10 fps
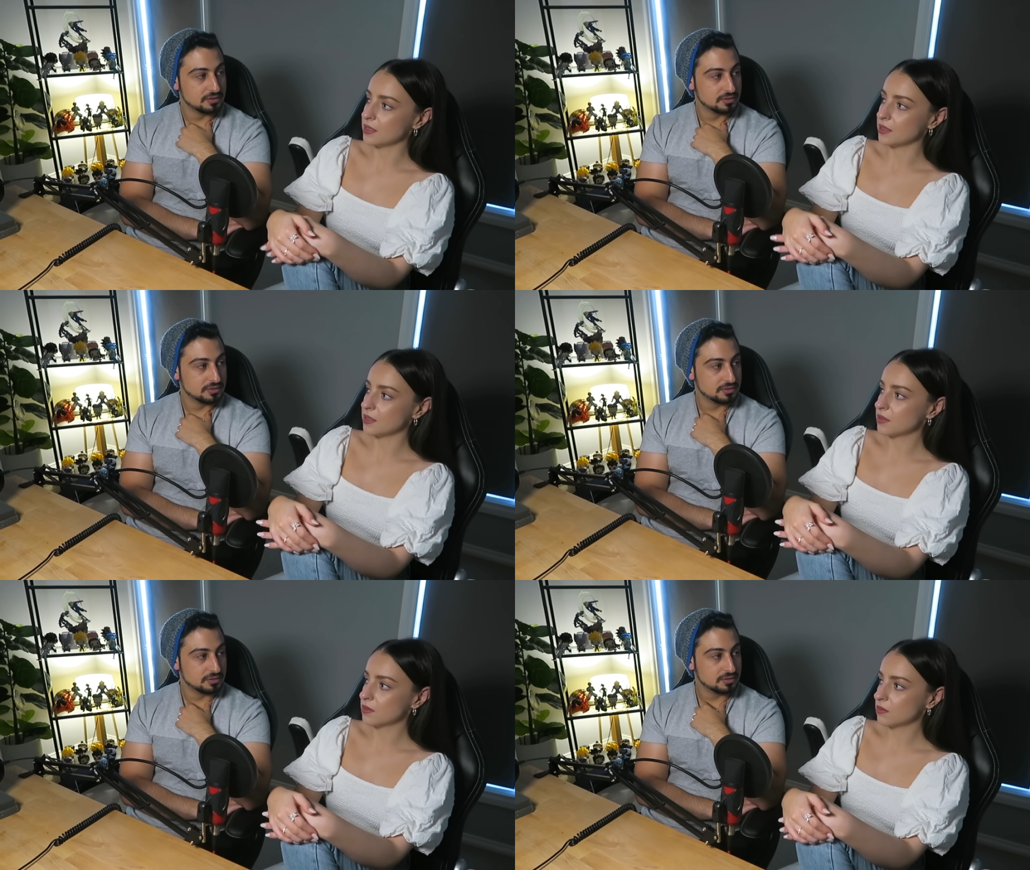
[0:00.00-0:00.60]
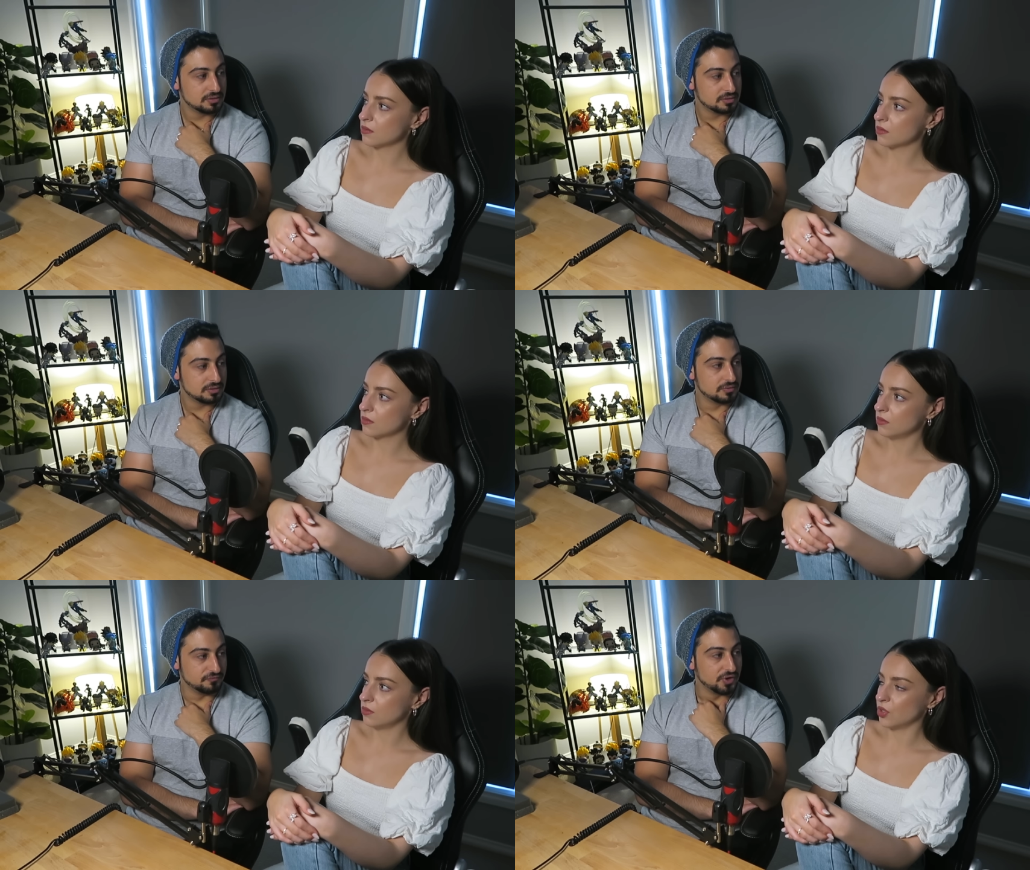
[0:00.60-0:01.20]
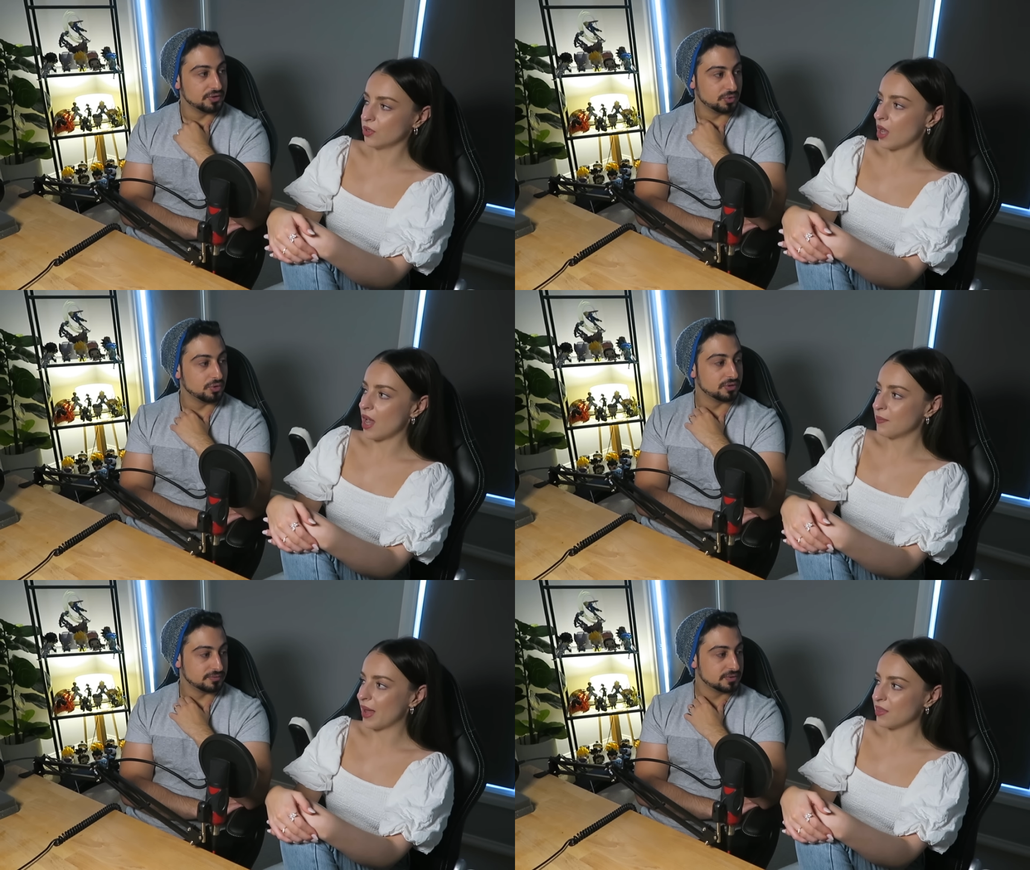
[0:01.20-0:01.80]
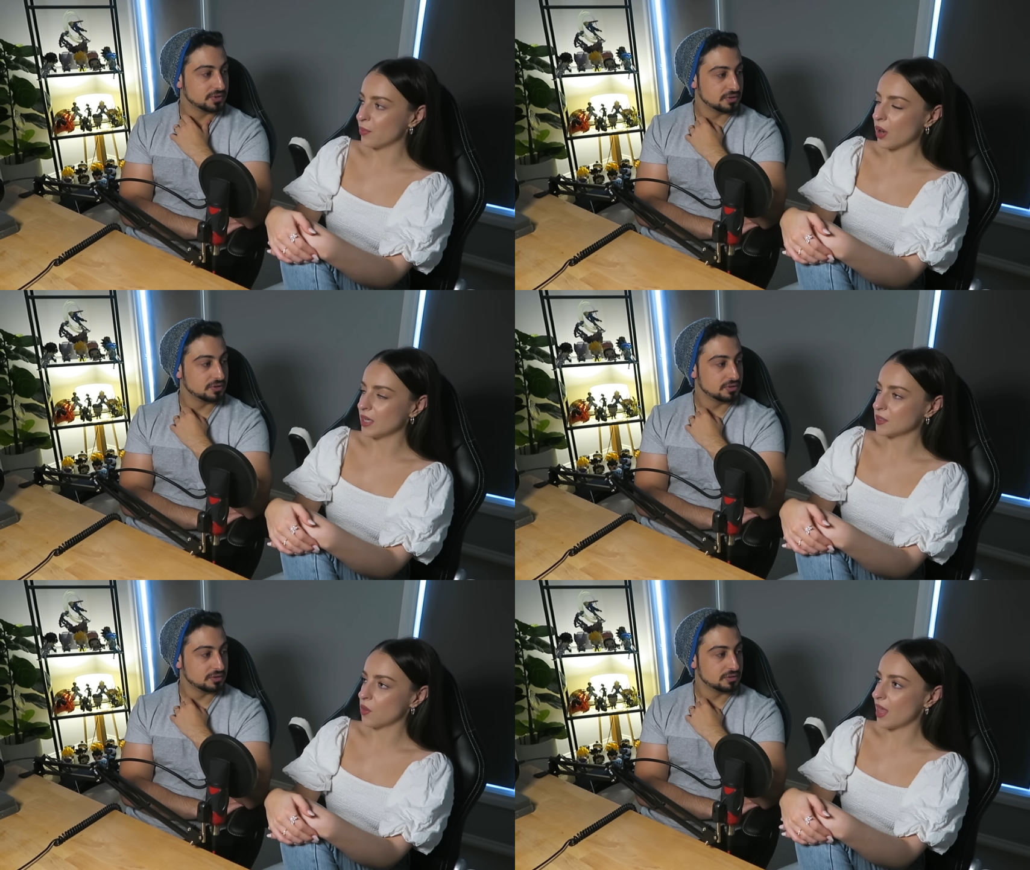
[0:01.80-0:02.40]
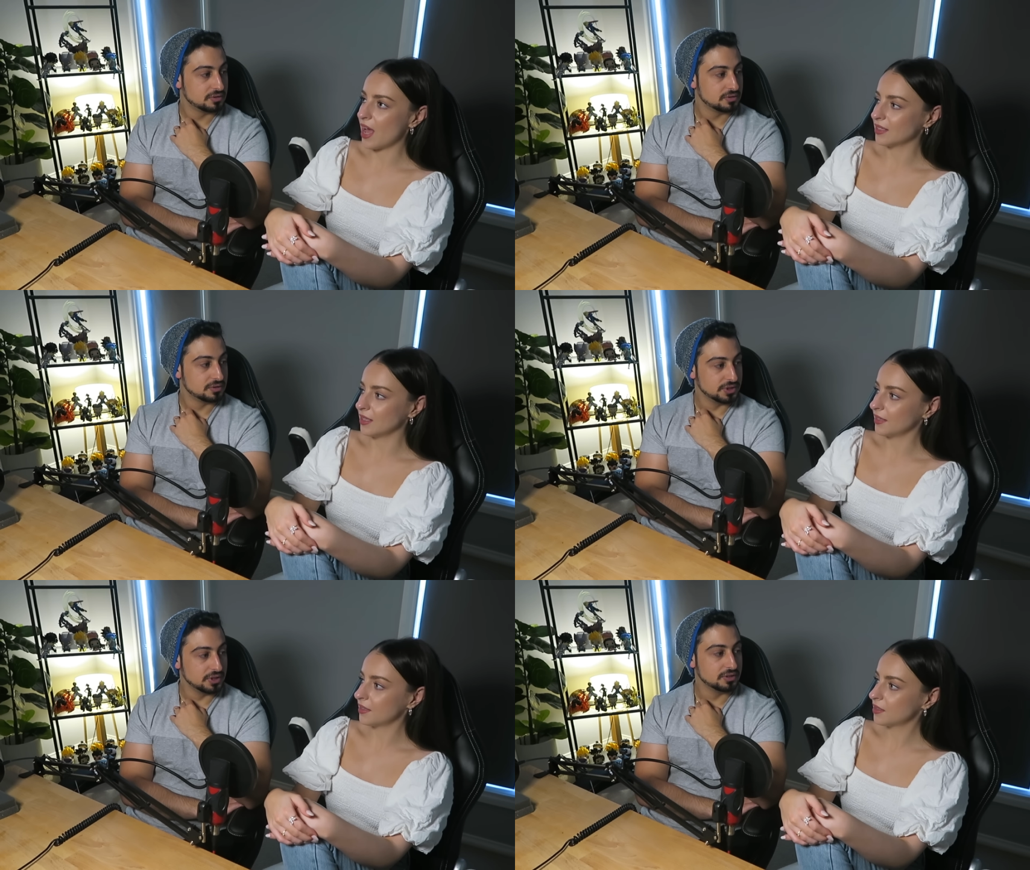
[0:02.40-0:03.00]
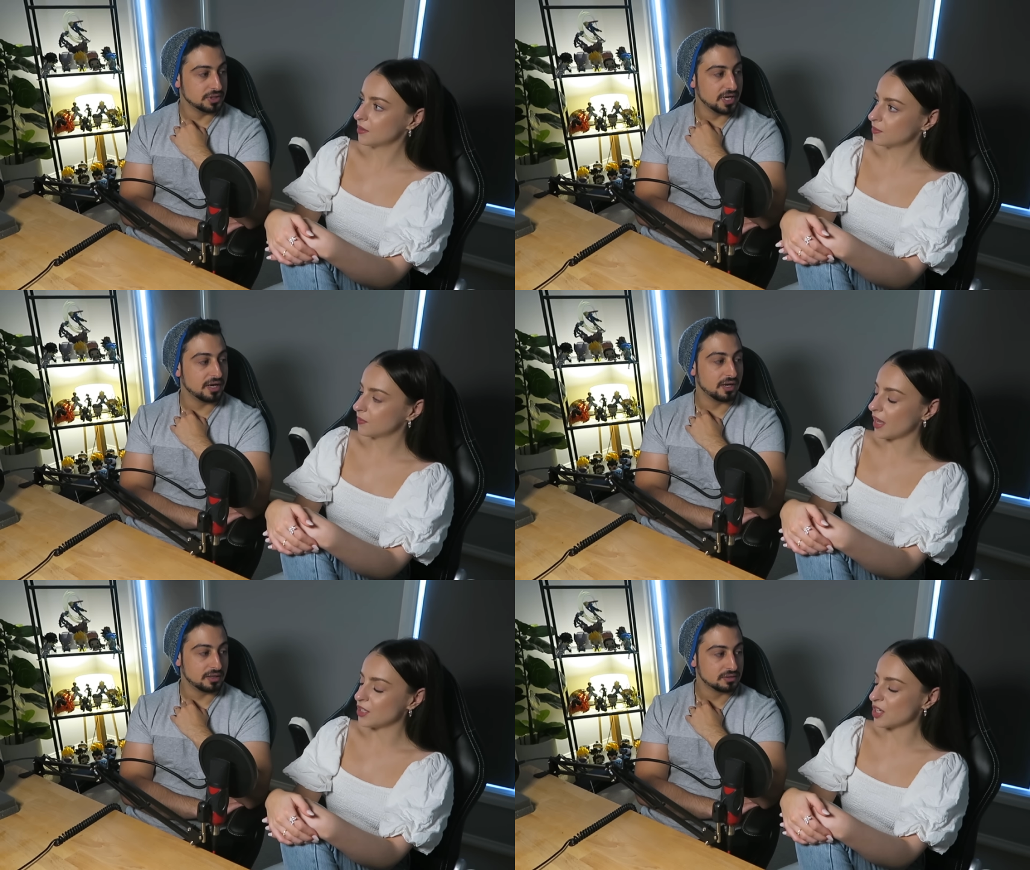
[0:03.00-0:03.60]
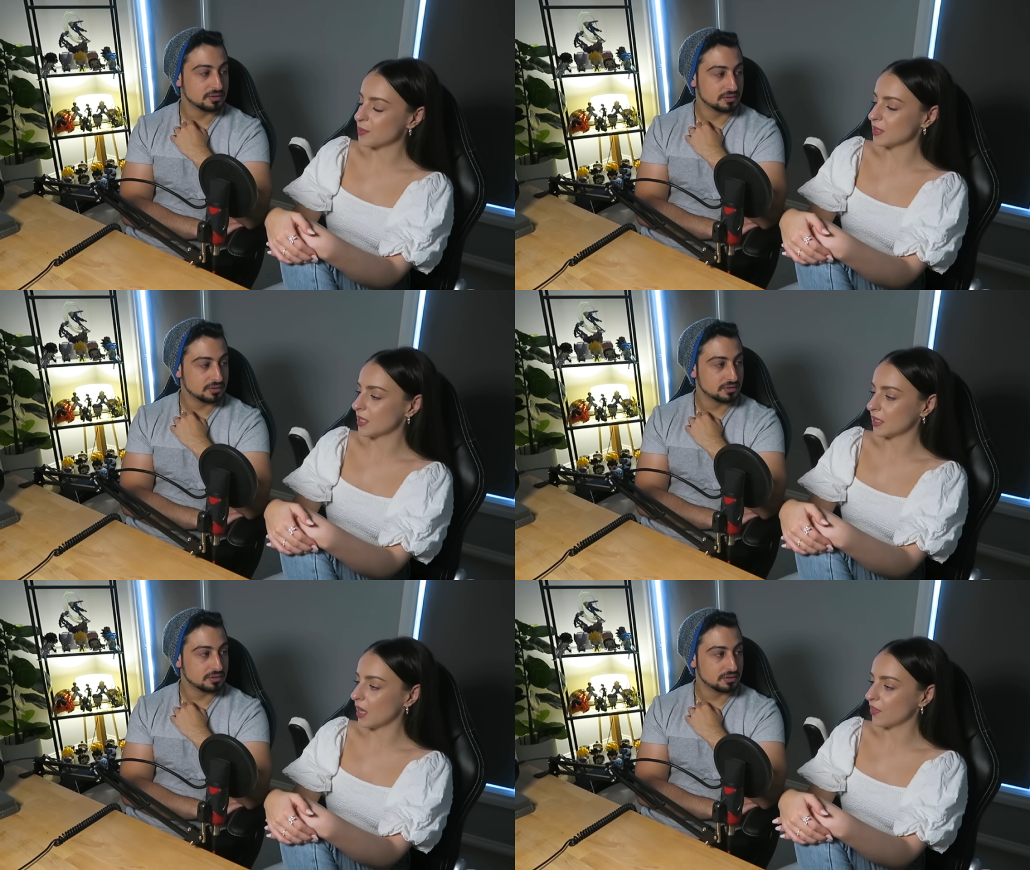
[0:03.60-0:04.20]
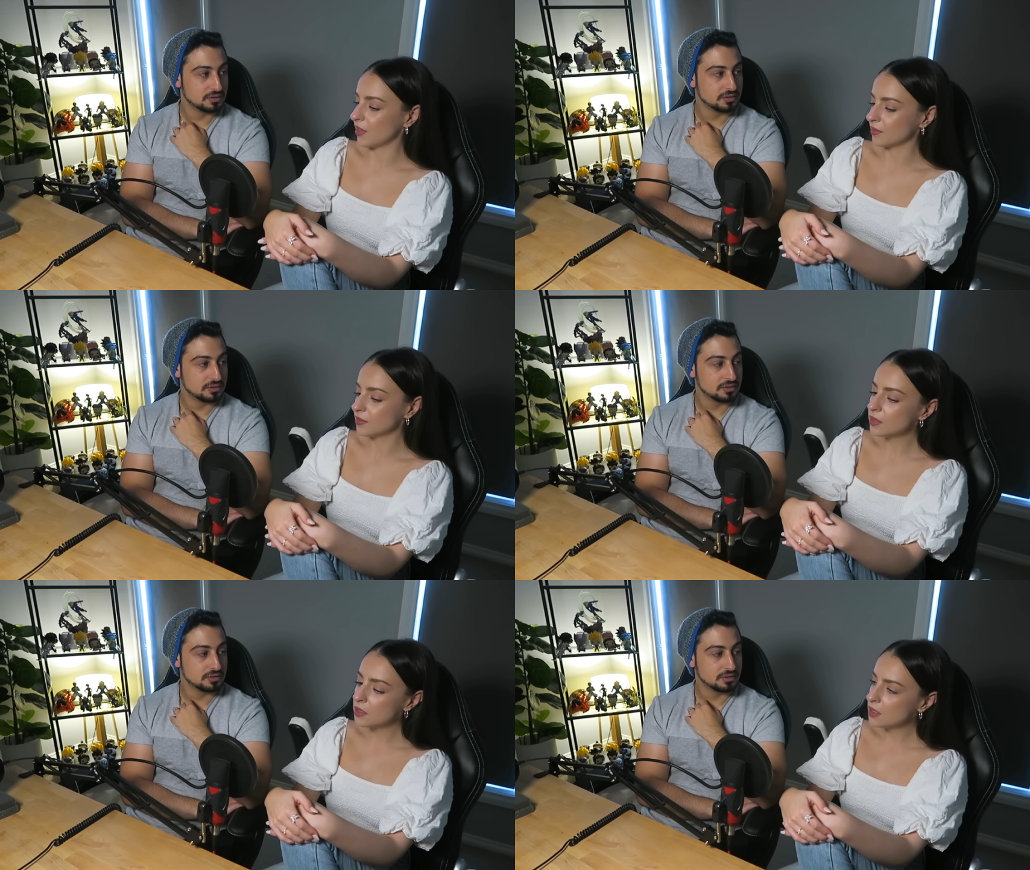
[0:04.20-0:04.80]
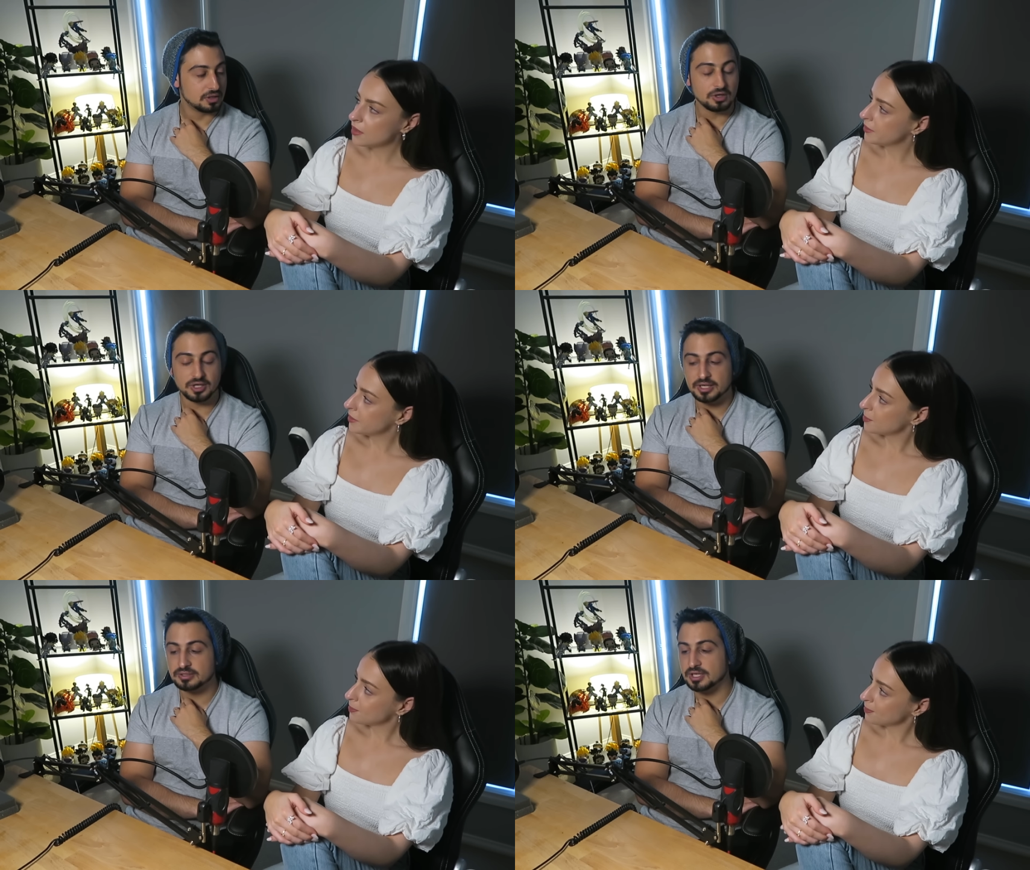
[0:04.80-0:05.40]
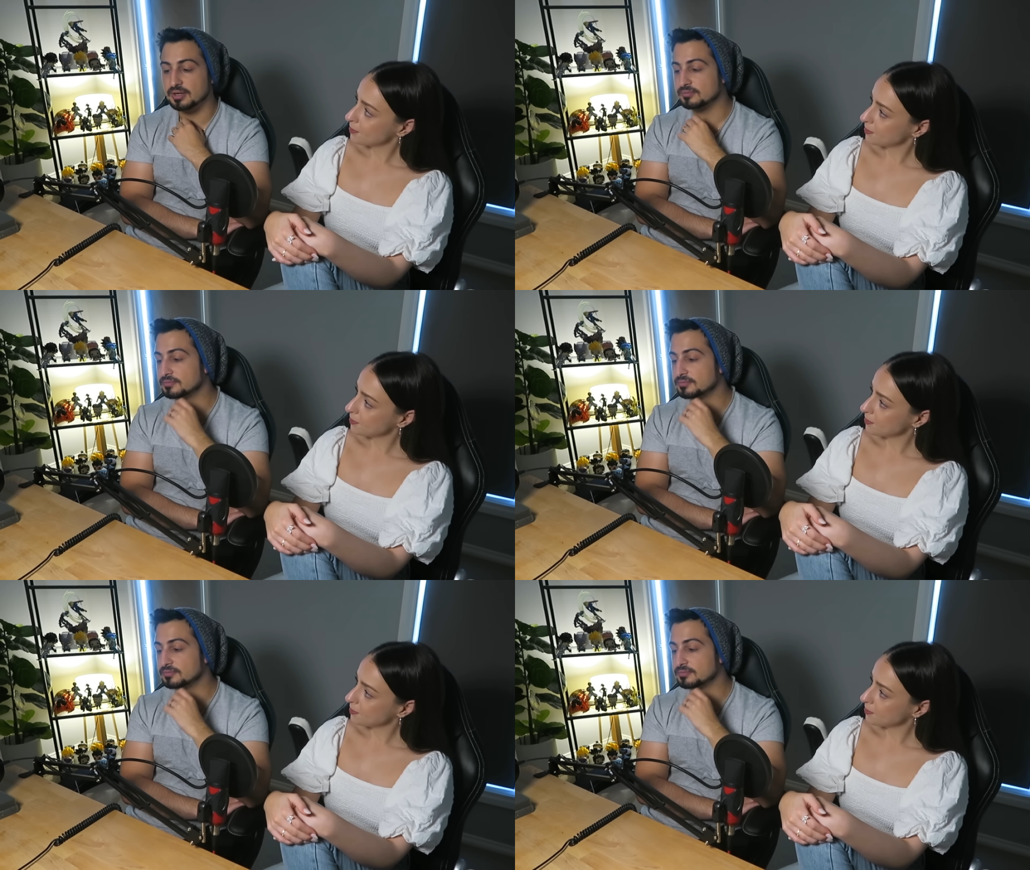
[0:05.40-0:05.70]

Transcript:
Speaker 1: is very important. Can't pay the price on that. Like y- yeah, pay cheap is like nothing.
Speaker 2: Okay, yeah,